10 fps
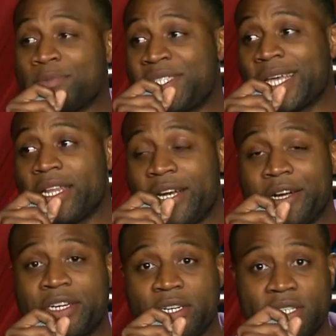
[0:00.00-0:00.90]
them selling
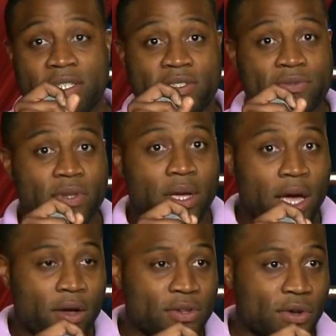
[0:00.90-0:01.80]
their cookies.
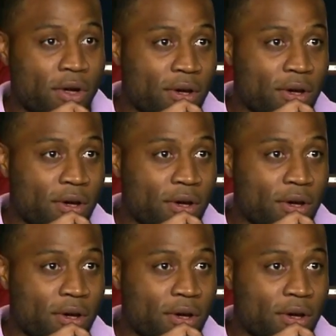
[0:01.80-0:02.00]
I know what's